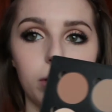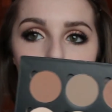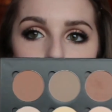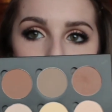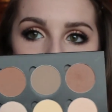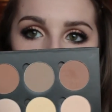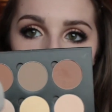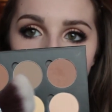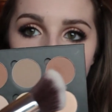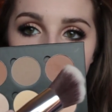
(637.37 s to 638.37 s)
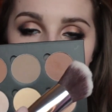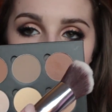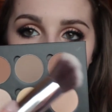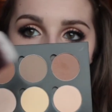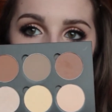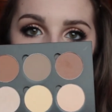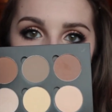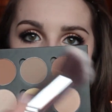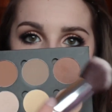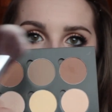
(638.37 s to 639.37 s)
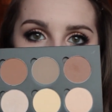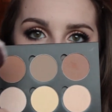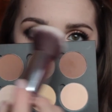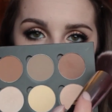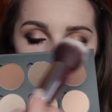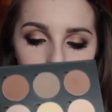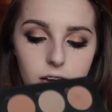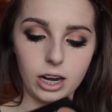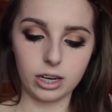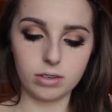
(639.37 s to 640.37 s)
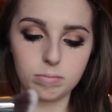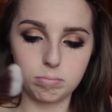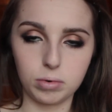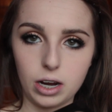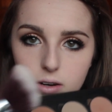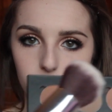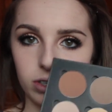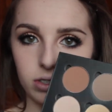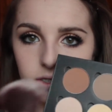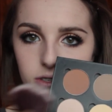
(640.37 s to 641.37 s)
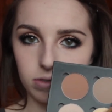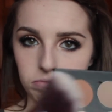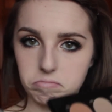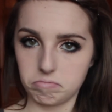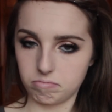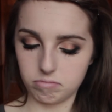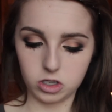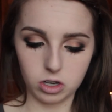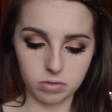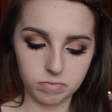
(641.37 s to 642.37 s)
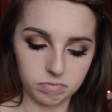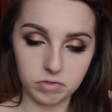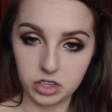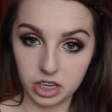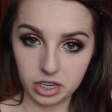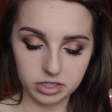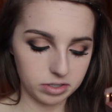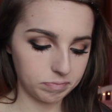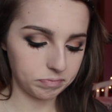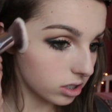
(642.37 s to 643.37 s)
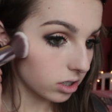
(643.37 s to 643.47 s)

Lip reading: a mixture of the outside brown ones. So, yes.